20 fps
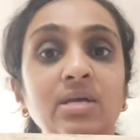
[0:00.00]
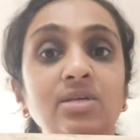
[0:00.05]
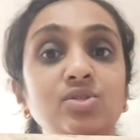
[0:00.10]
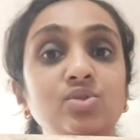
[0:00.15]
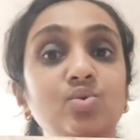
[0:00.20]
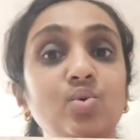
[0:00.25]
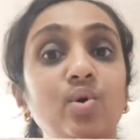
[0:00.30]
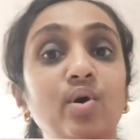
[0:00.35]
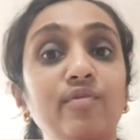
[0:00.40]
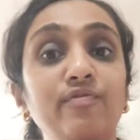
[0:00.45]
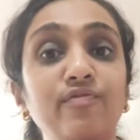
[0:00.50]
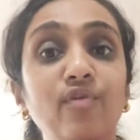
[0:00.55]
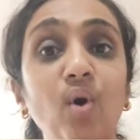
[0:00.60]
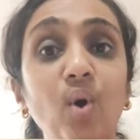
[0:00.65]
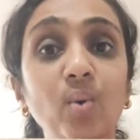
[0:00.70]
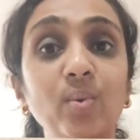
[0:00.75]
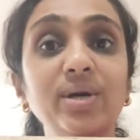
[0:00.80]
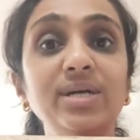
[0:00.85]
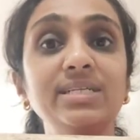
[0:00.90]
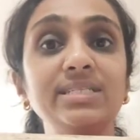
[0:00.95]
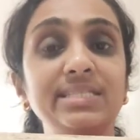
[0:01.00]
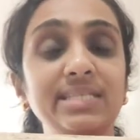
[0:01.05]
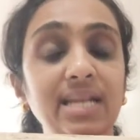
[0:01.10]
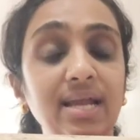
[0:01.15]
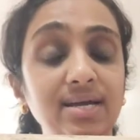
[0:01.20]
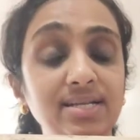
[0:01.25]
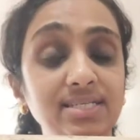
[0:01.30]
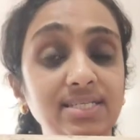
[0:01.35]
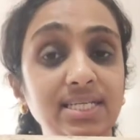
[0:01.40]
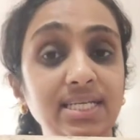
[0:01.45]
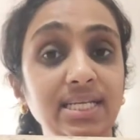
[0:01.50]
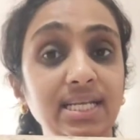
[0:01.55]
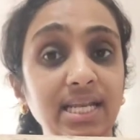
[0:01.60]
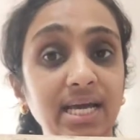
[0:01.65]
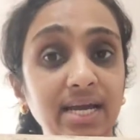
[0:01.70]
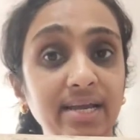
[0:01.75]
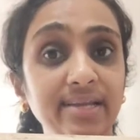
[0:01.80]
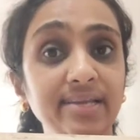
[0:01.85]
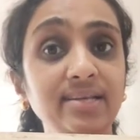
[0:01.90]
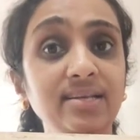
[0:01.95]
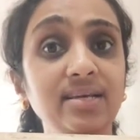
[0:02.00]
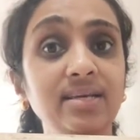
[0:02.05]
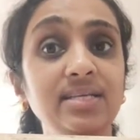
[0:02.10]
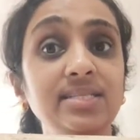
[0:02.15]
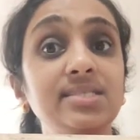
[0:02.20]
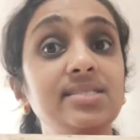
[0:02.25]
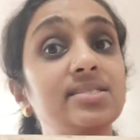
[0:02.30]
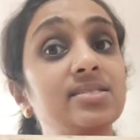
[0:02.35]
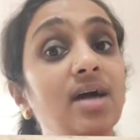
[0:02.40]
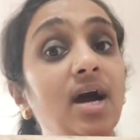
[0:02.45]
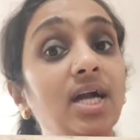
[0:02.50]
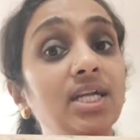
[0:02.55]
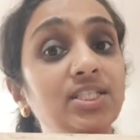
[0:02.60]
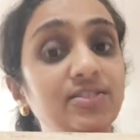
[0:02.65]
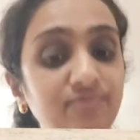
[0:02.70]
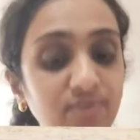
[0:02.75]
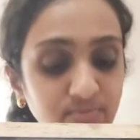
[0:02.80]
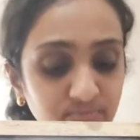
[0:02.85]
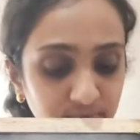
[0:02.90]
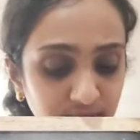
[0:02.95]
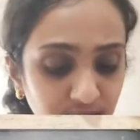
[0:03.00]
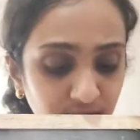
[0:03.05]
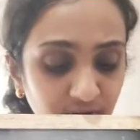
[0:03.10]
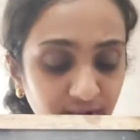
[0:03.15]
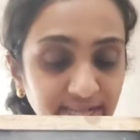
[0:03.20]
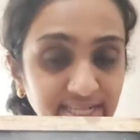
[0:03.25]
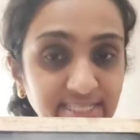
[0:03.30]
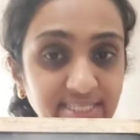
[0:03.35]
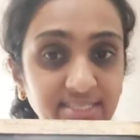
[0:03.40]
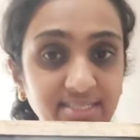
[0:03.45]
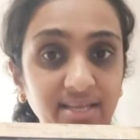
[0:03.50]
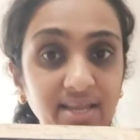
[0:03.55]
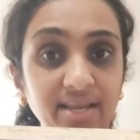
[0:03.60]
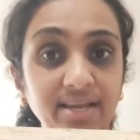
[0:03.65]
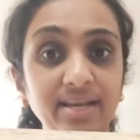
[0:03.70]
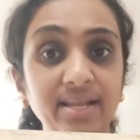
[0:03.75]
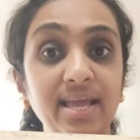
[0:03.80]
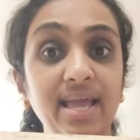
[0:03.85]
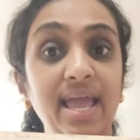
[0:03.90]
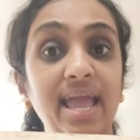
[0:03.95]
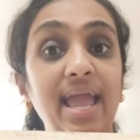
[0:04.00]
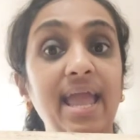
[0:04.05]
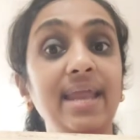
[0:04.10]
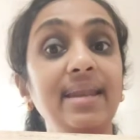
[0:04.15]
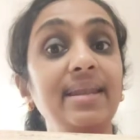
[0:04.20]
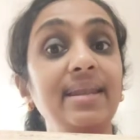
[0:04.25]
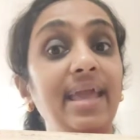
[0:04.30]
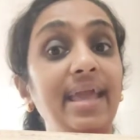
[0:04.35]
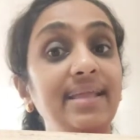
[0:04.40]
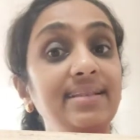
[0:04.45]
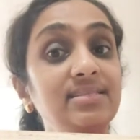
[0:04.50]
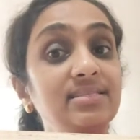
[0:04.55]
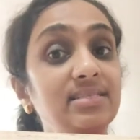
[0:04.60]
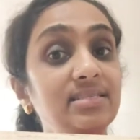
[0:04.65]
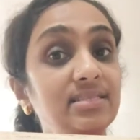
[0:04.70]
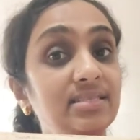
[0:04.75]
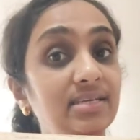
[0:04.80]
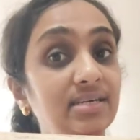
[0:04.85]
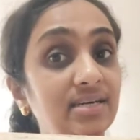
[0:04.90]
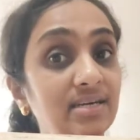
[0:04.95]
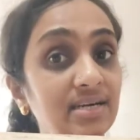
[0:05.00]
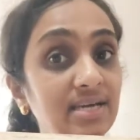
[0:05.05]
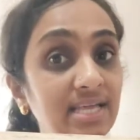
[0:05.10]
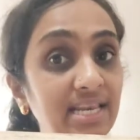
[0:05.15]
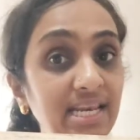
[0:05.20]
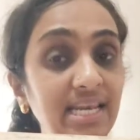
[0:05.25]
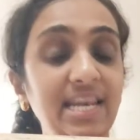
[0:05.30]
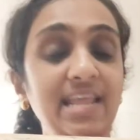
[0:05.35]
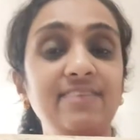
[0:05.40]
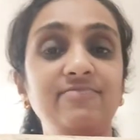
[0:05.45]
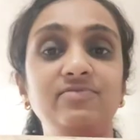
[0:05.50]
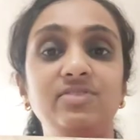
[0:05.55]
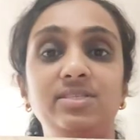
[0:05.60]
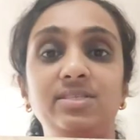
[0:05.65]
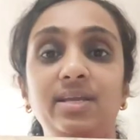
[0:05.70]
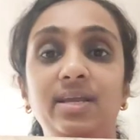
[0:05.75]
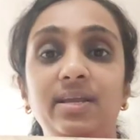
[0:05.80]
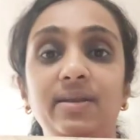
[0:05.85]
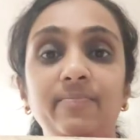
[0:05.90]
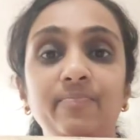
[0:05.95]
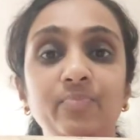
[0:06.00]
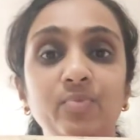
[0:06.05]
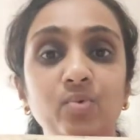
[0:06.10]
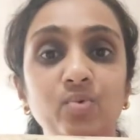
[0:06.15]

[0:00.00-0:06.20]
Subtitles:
So a forward slanting line starts from the right side and ends in the left side.